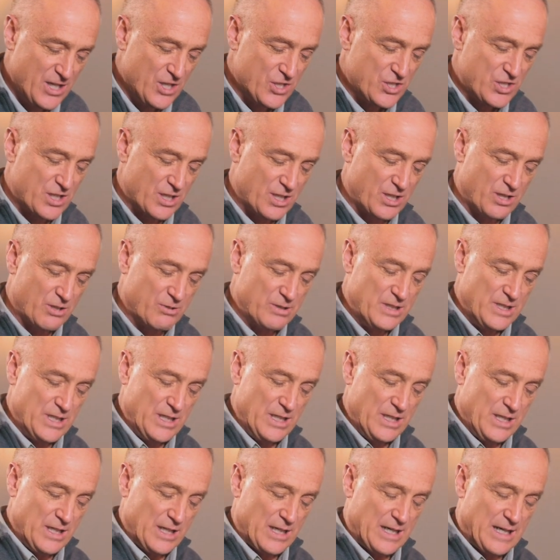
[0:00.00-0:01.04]
So
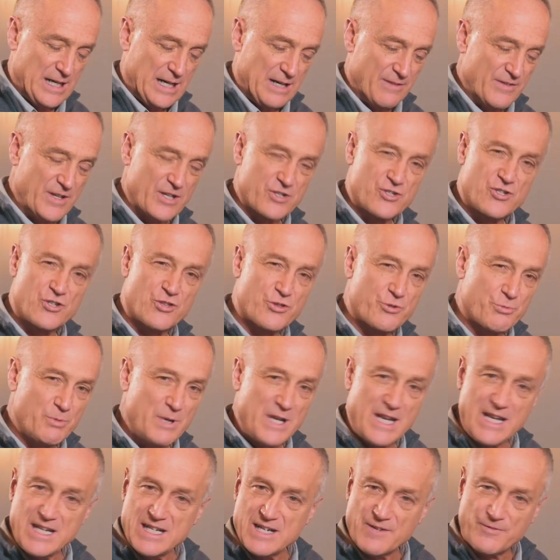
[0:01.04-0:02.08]
there's
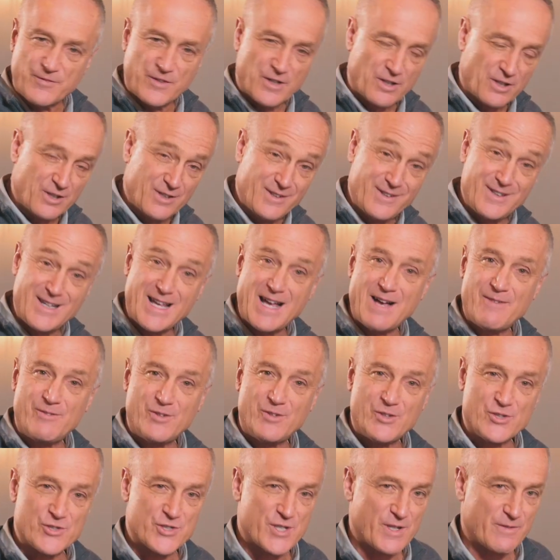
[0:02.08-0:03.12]
3 different
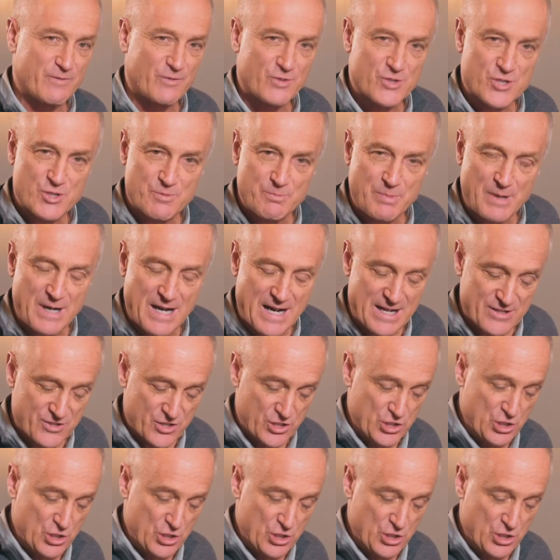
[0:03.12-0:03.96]
levels of response.